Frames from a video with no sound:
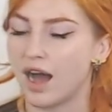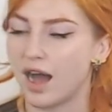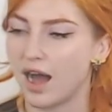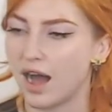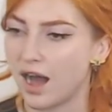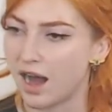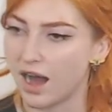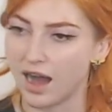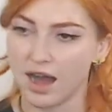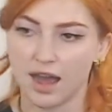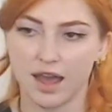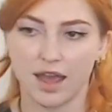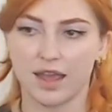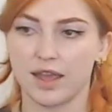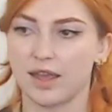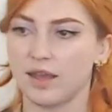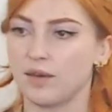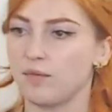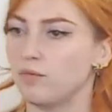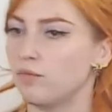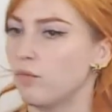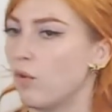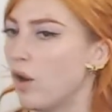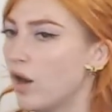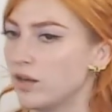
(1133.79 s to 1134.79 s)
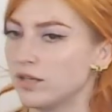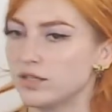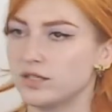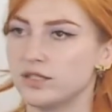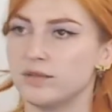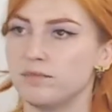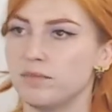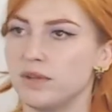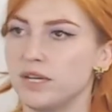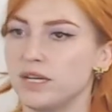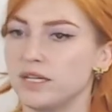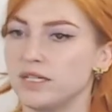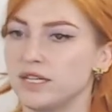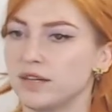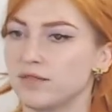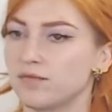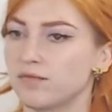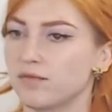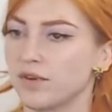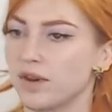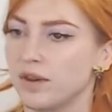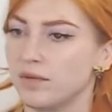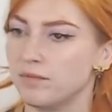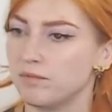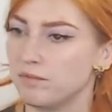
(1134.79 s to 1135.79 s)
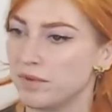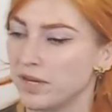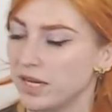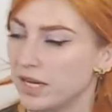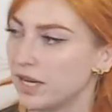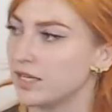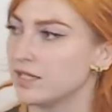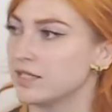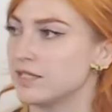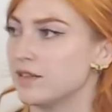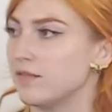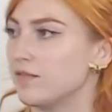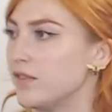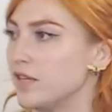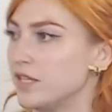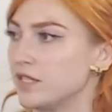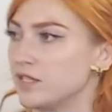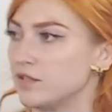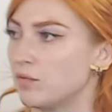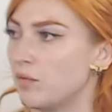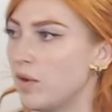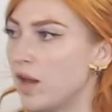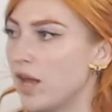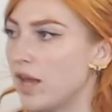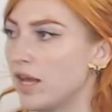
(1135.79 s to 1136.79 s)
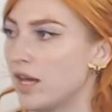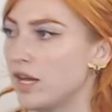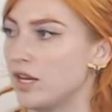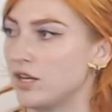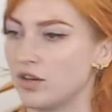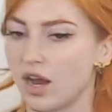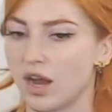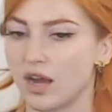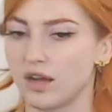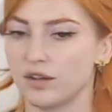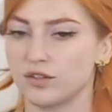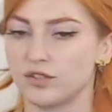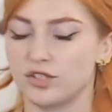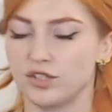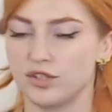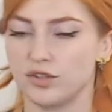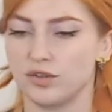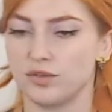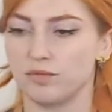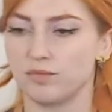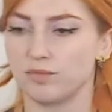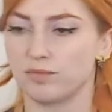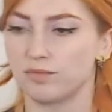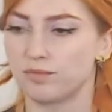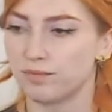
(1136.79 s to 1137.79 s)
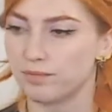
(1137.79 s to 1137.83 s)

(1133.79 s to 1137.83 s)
I want to be different because of this way, and not to